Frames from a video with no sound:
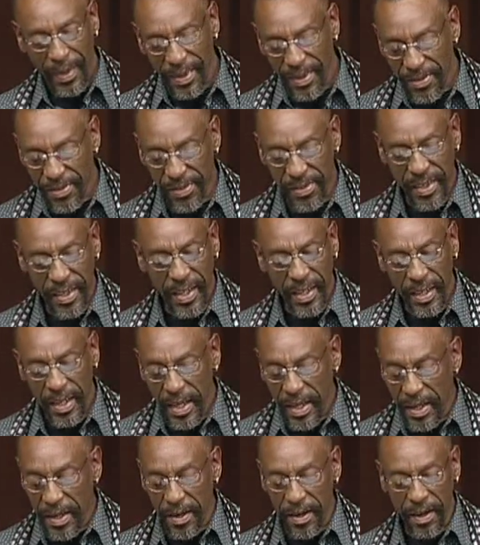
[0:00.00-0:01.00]
Sitting
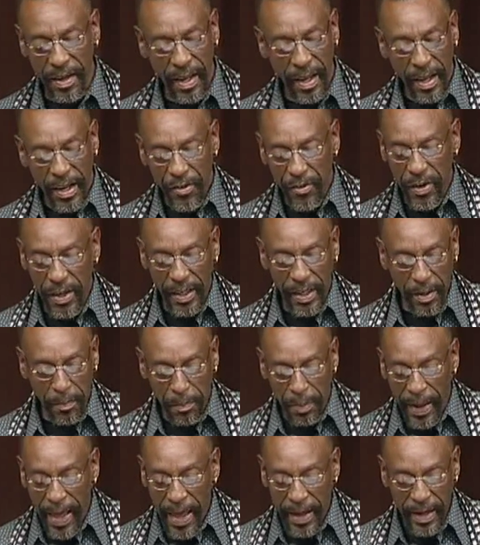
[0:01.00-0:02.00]
here, drinking
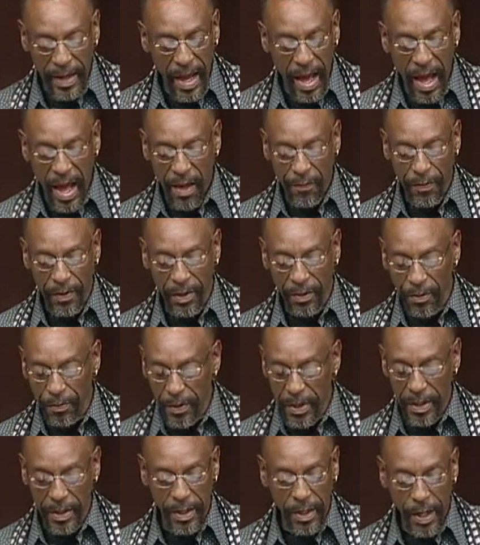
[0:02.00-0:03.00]
black coffee,
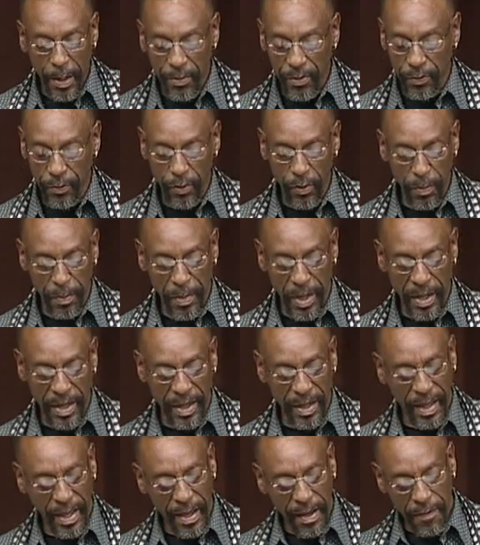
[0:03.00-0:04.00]
3 cups too
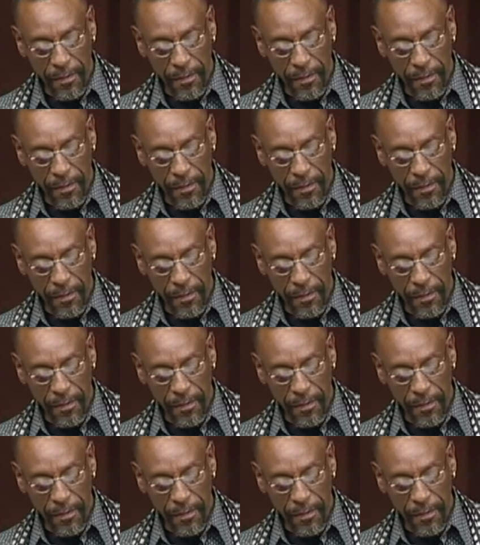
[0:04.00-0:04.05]
many,